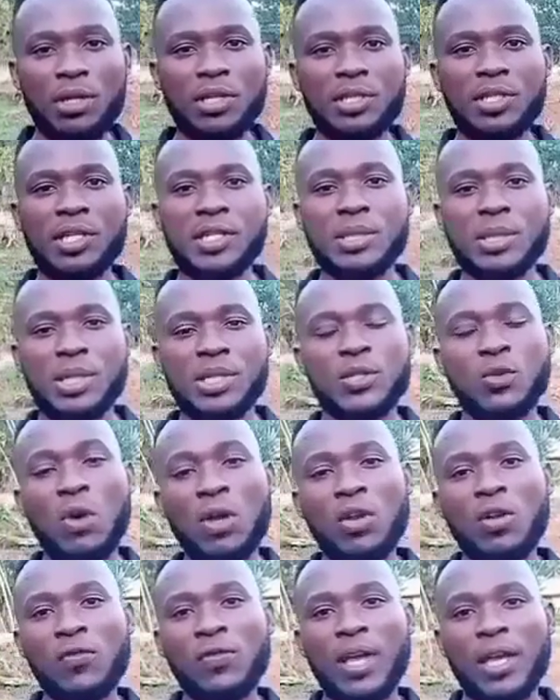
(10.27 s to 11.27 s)
disease is
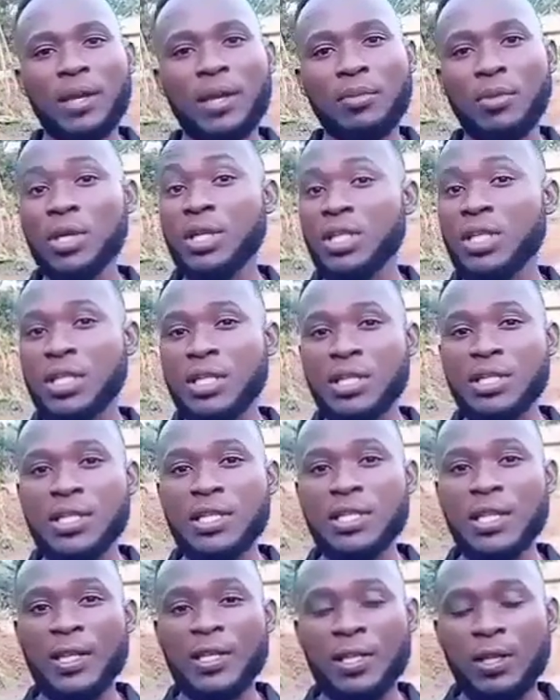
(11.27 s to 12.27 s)
one of the hemolytic
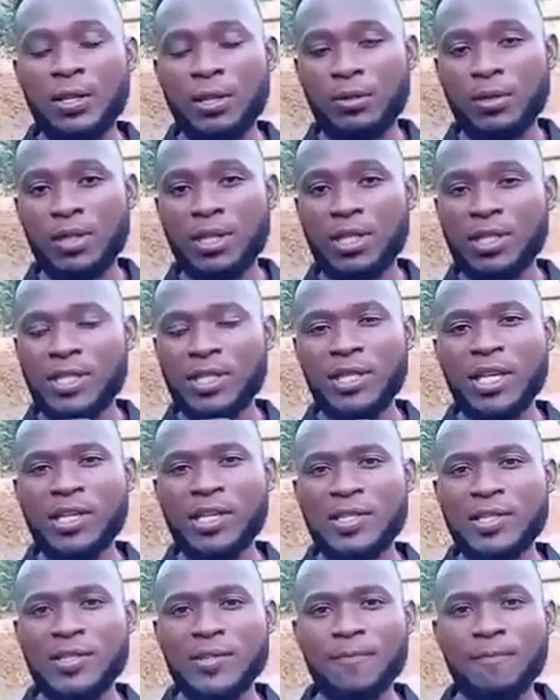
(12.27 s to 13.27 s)

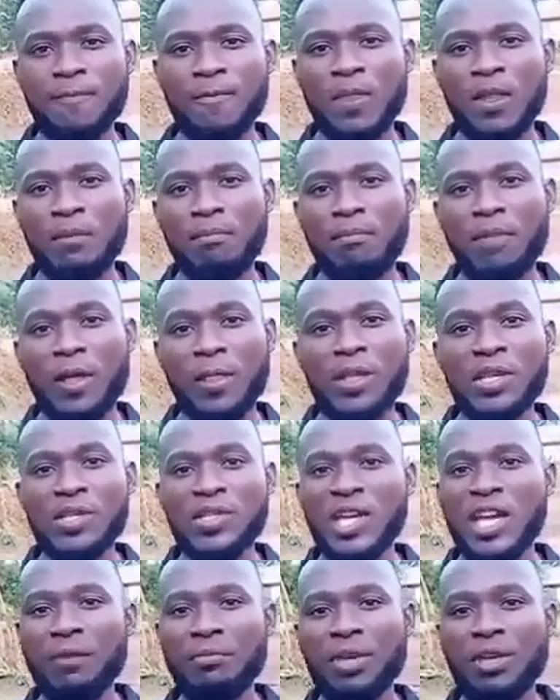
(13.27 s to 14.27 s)
diseases. By
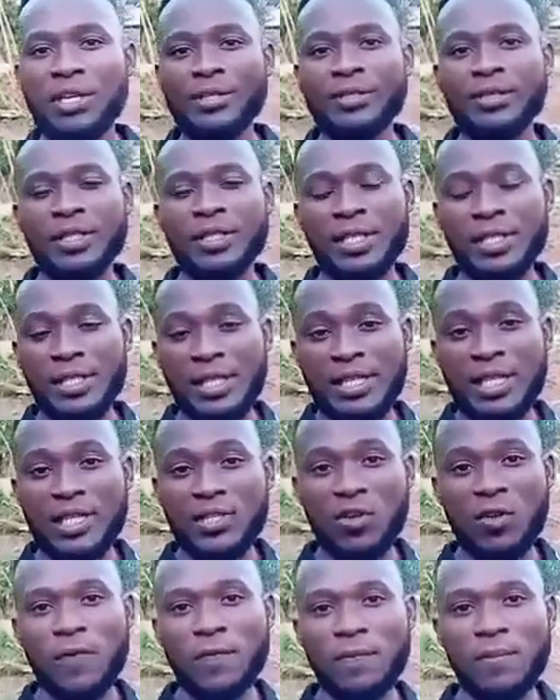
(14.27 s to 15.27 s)
this I mean
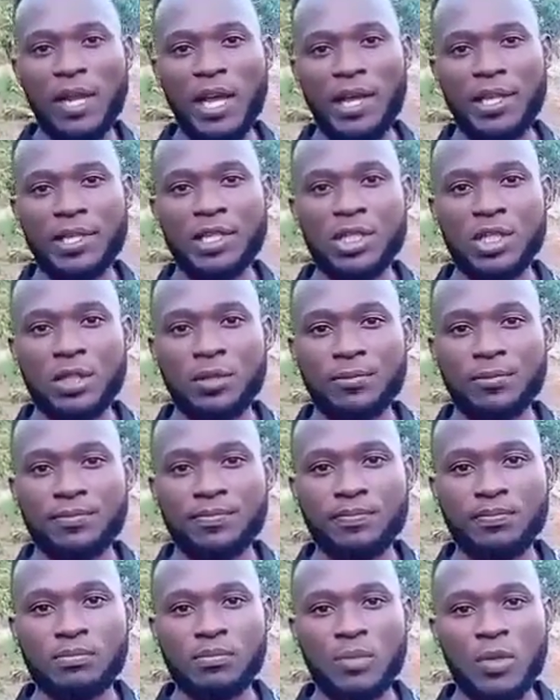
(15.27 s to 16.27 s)
diseases of blood,
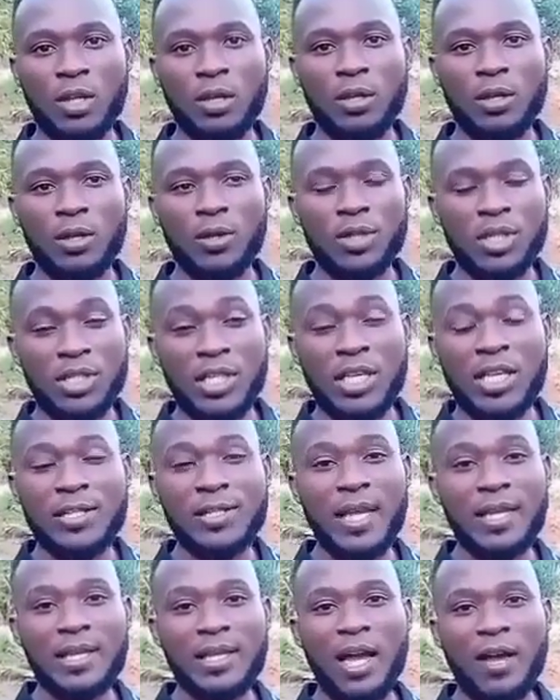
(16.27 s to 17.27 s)
diseases
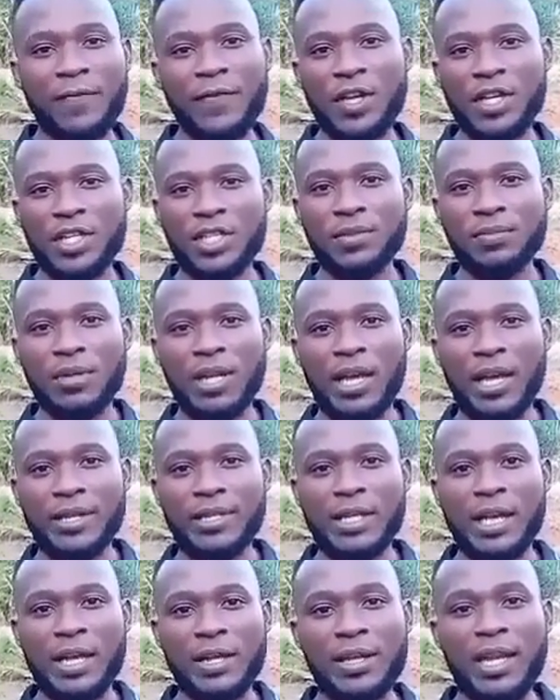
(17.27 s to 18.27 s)
that affect blood.
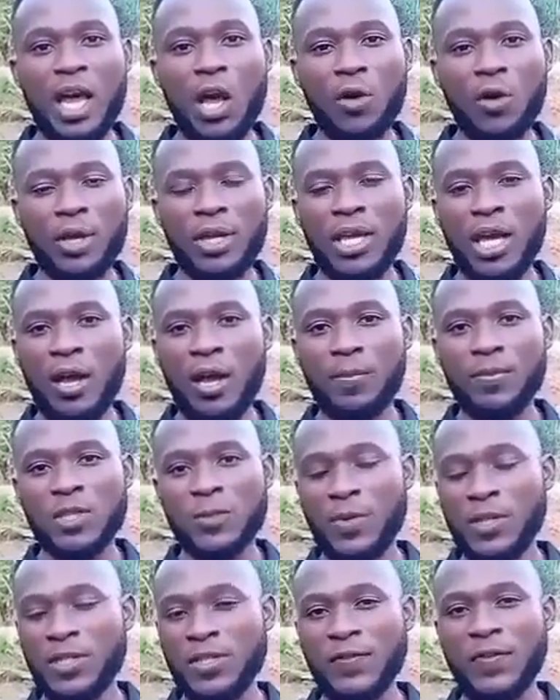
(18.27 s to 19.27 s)
And now here
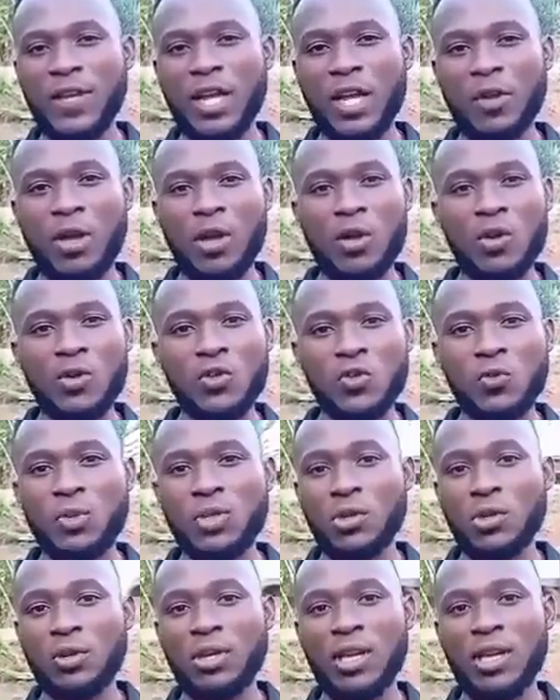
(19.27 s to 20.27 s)
specifically we are going to
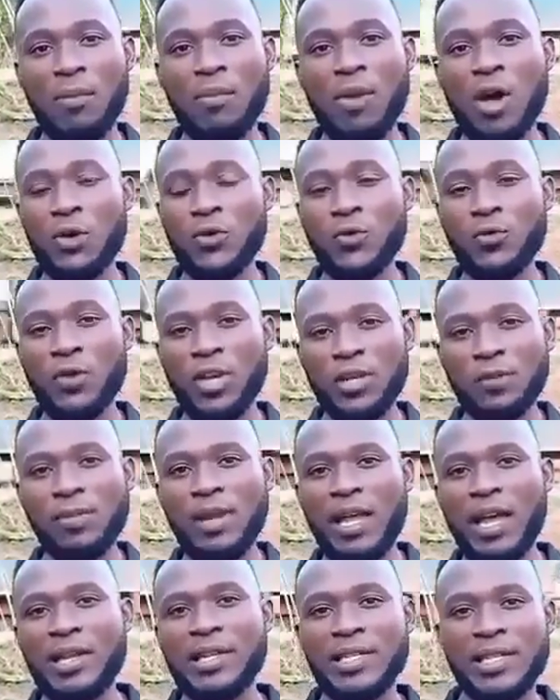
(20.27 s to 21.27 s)
be talking about red blood